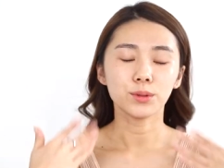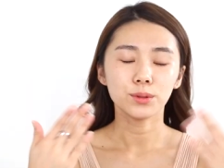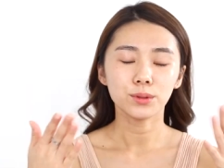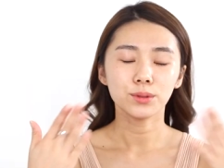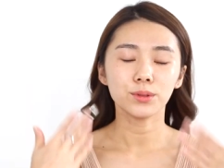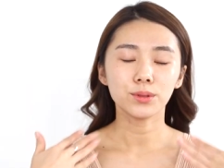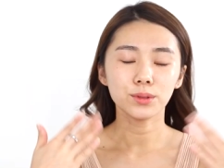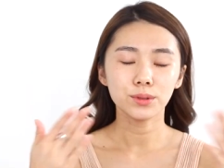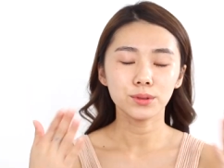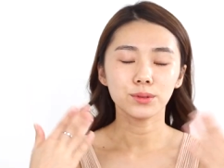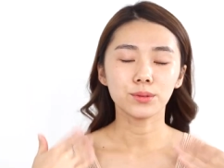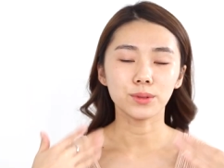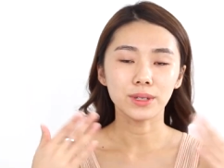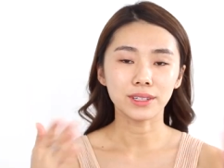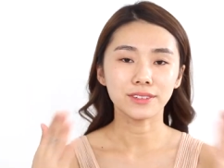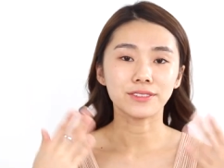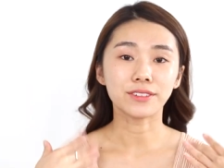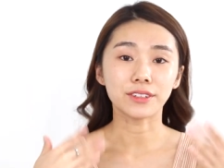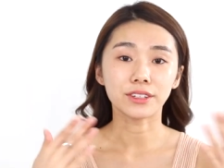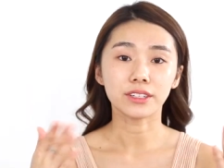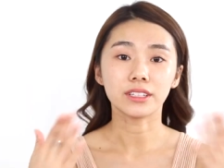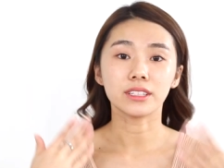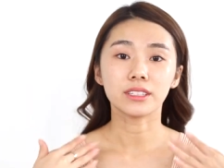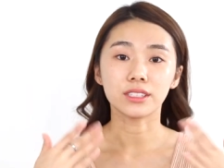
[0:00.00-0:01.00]
Ooh,
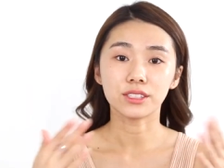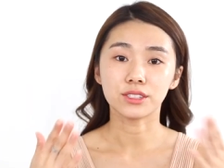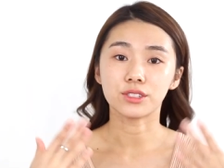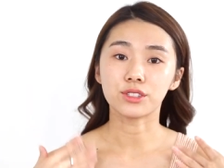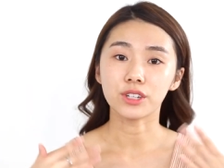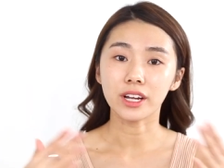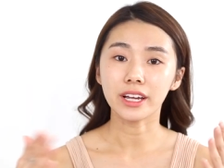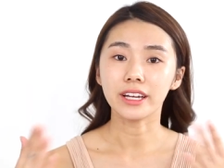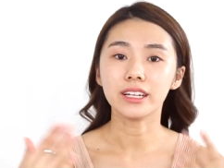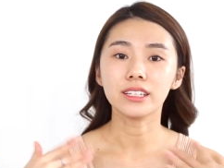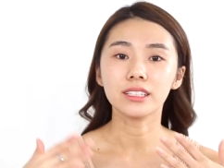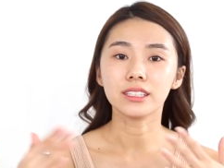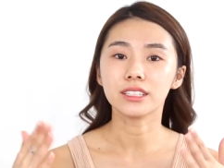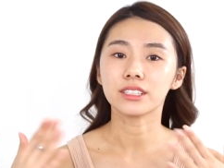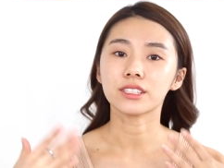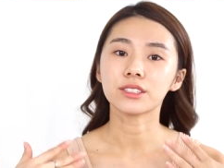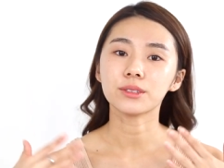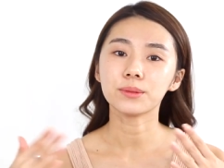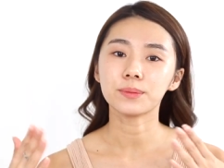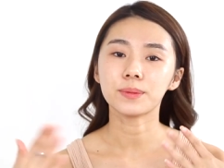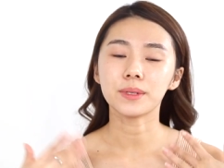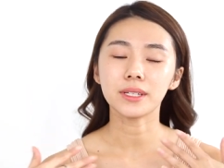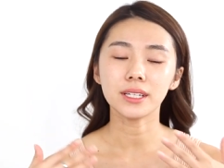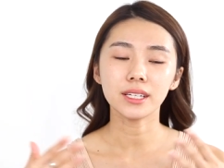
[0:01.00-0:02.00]
wait for it to dry a
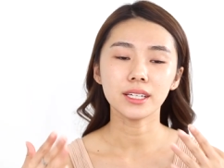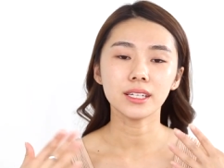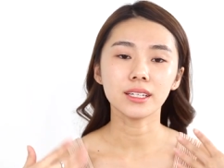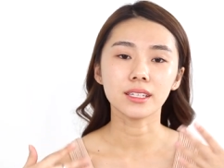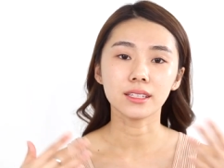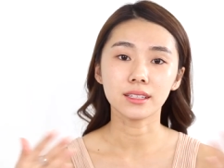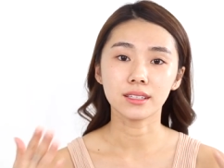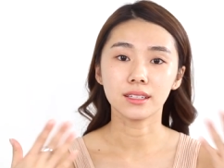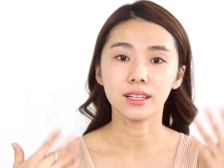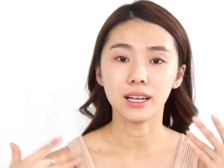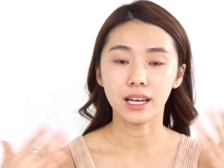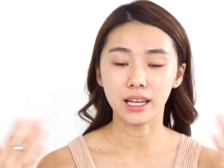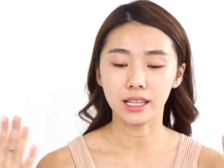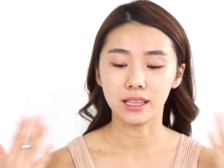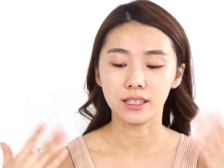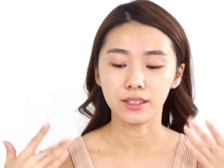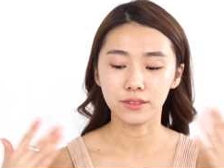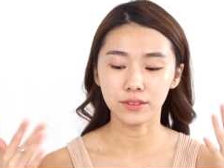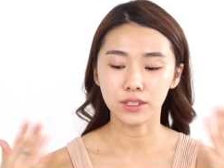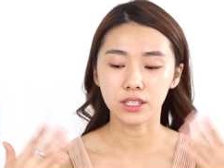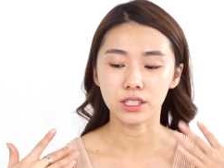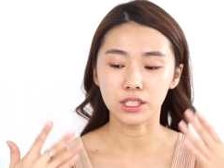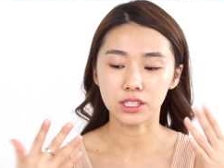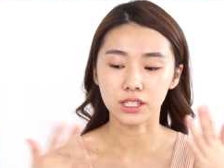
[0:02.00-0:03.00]
little bit. I
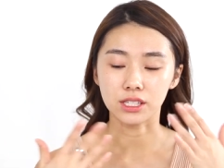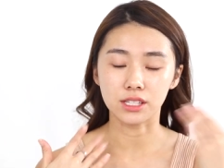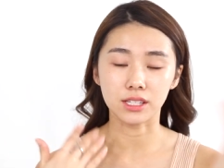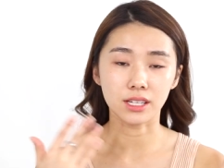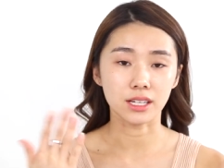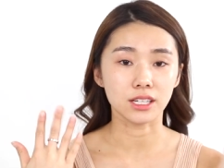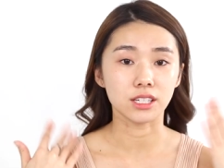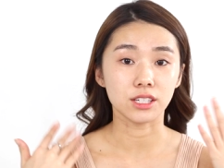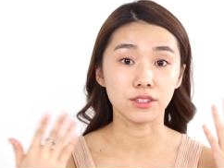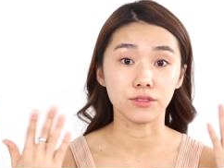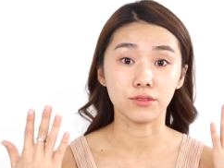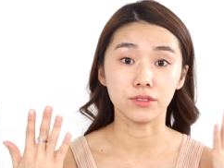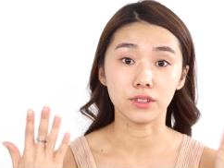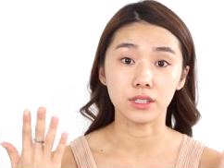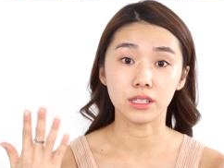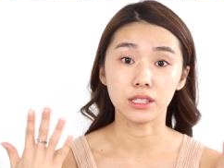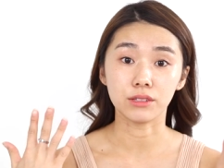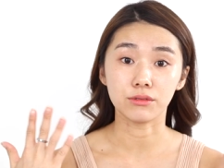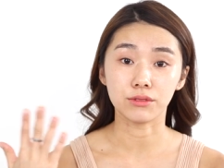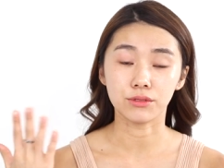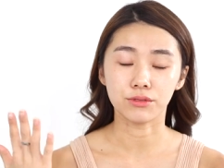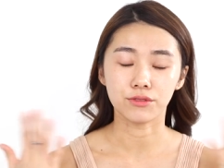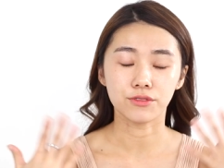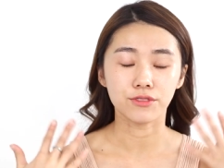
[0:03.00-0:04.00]
love it because it's actually
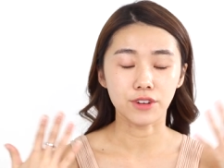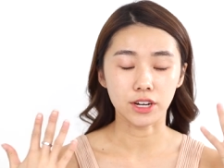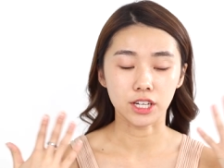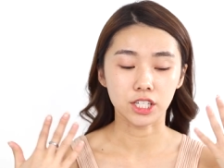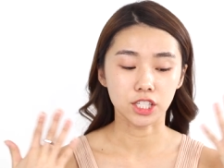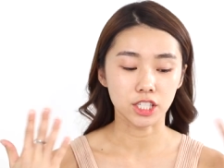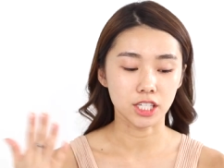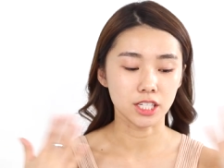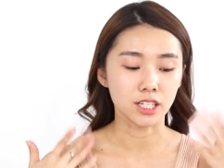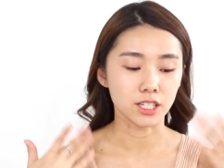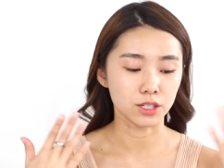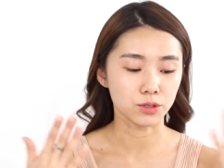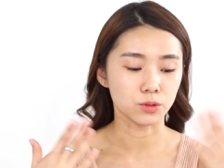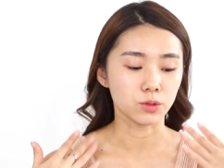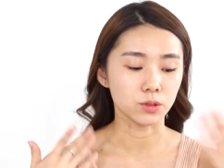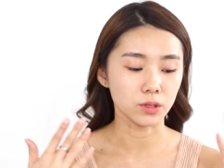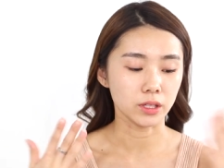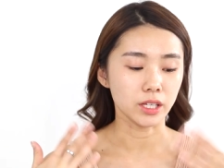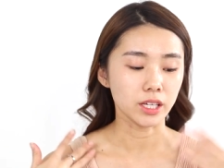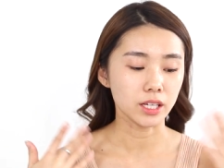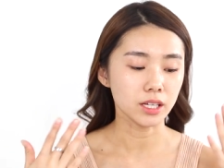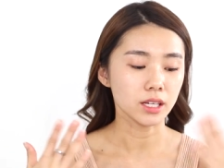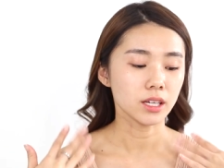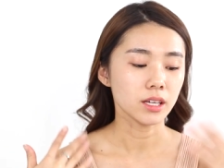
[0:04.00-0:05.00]
really refreshing and
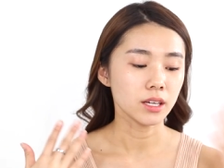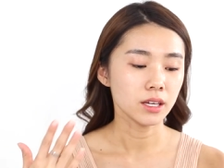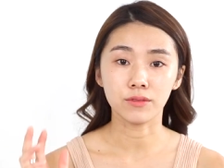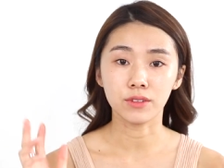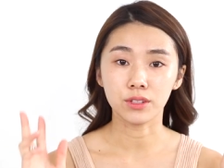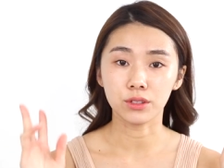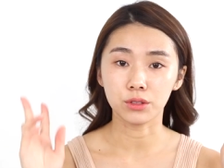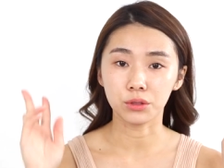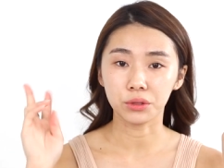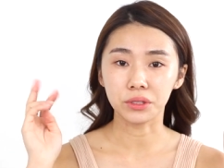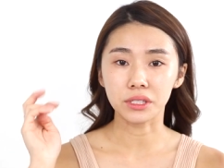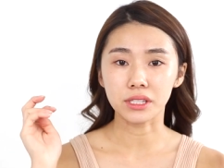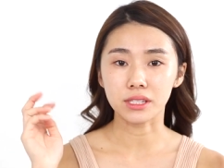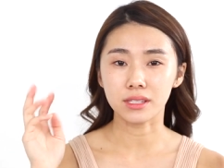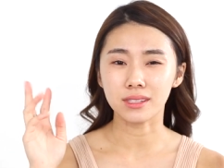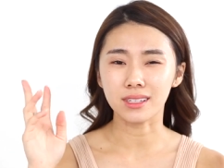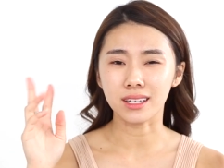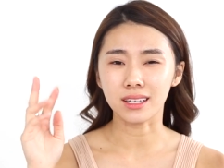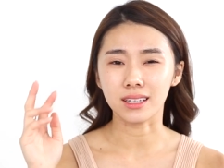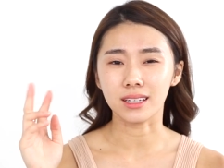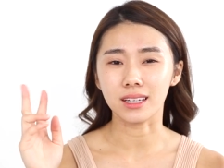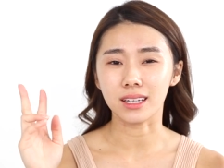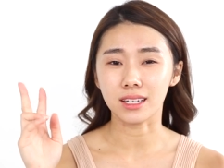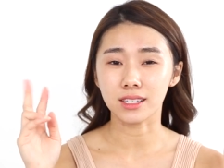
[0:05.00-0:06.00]
cooling. Even though it's
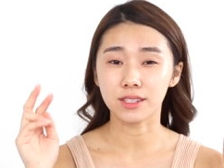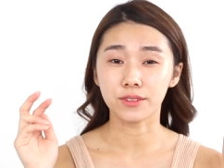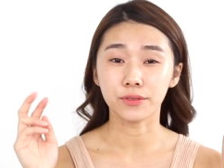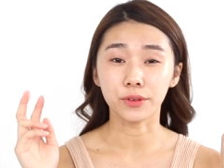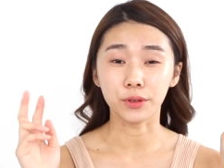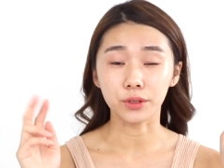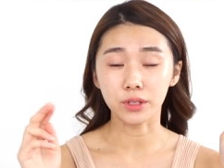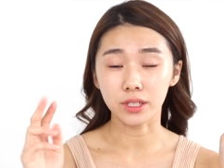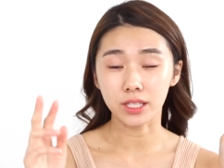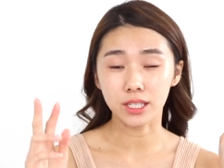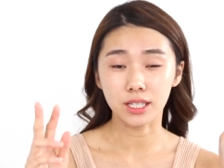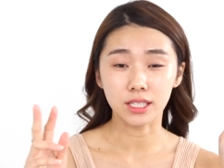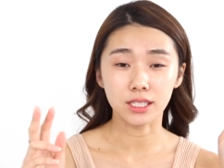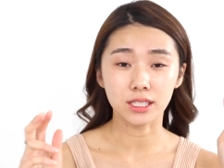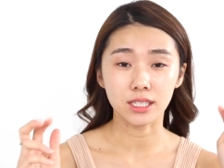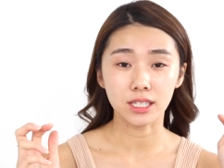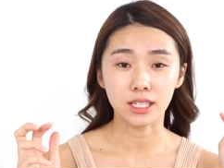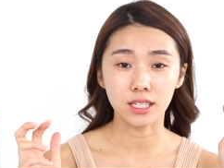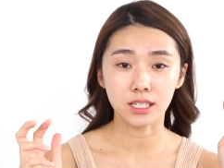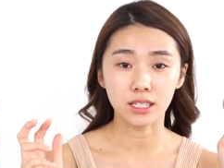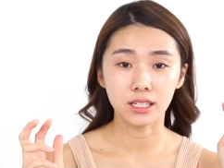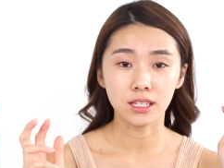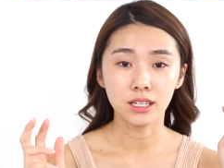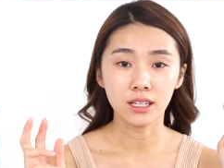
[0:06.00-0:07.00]
an
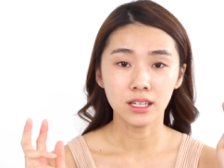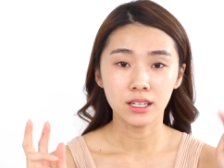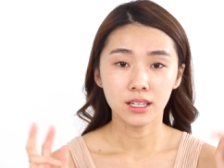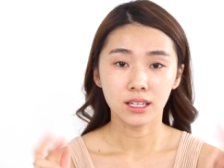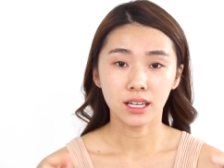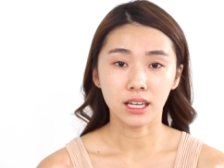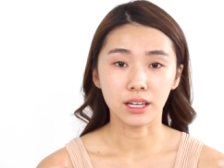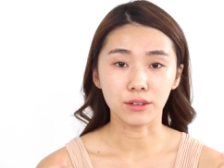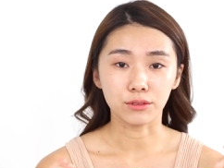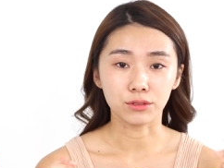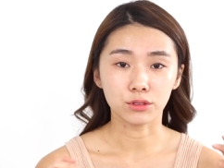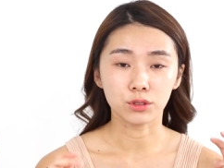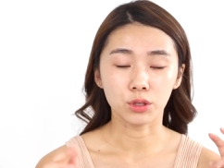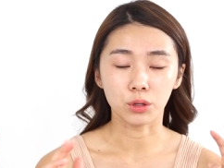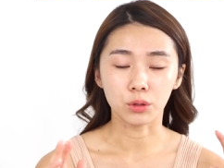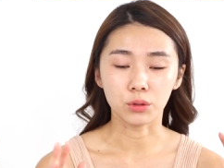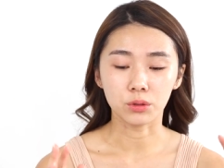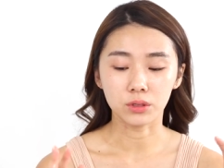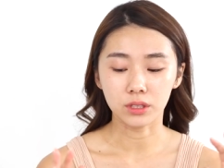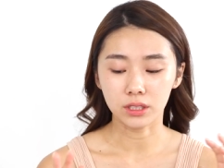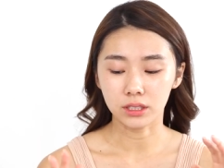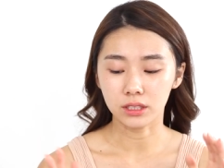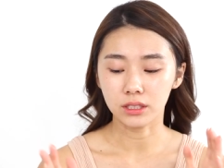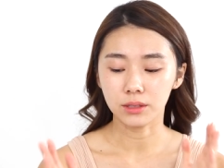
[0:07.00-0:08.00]
exfoliating kind of
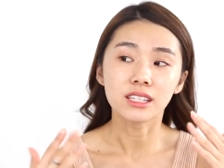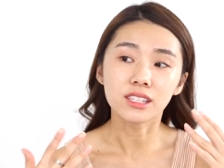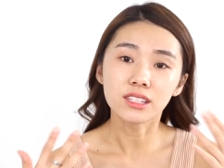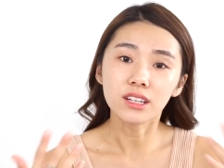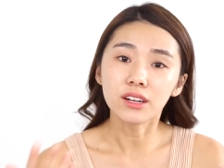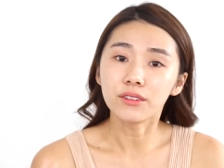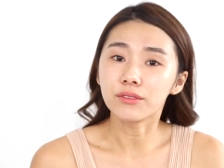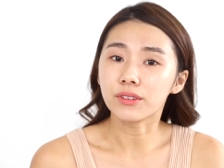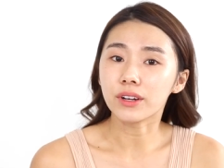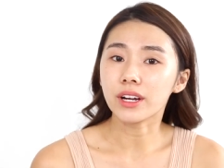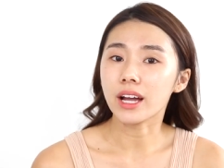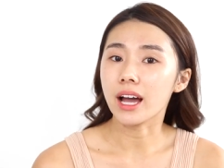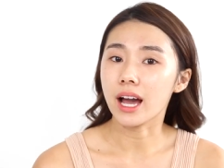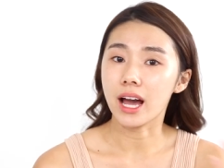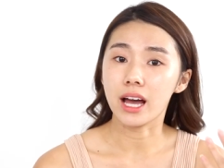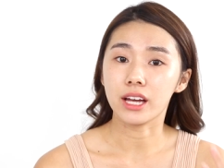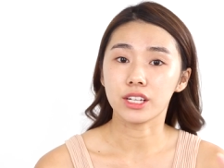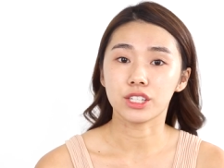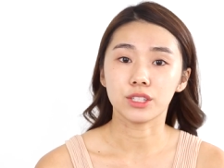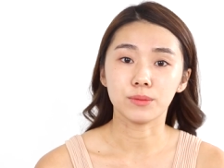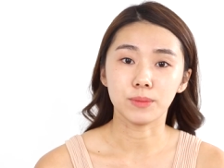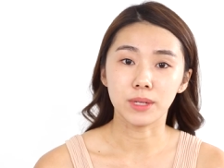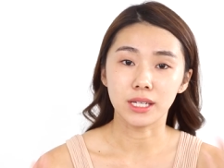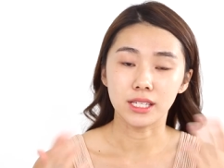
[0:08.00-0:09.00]
toner, it's not very
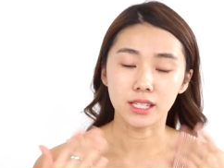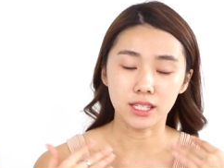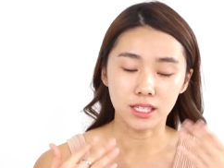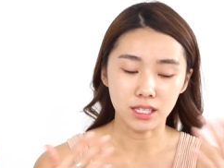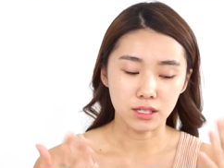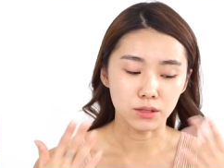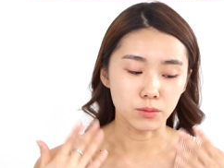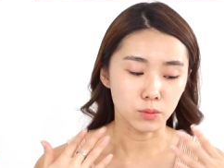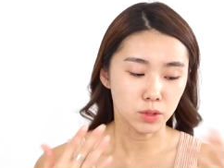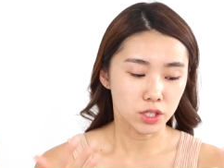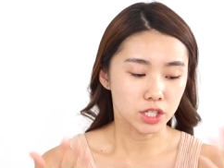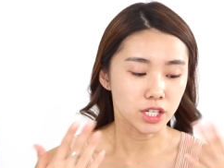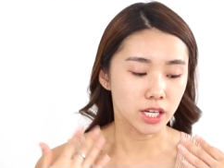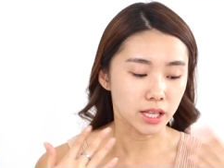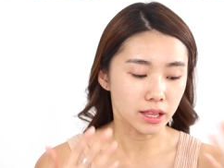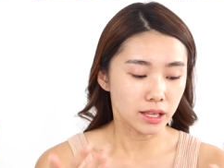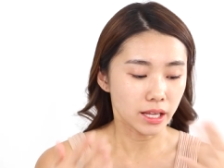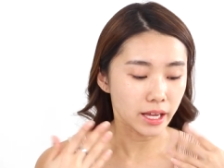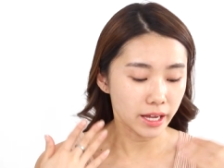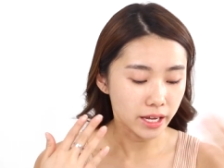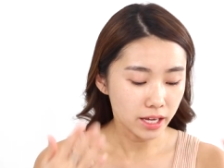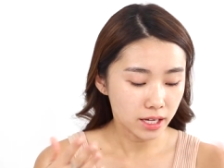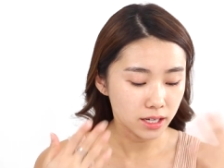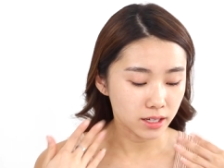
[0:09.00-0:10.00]
harsh on my skin, which I
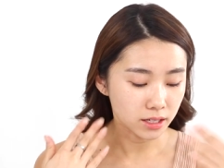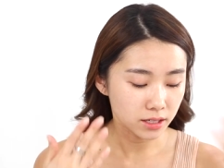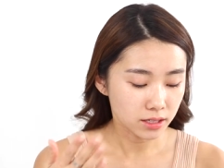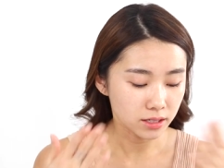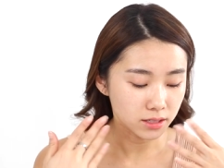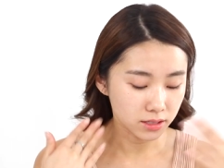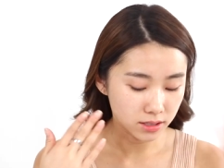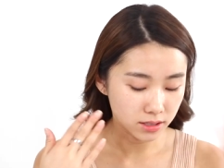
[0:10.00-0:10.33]
like.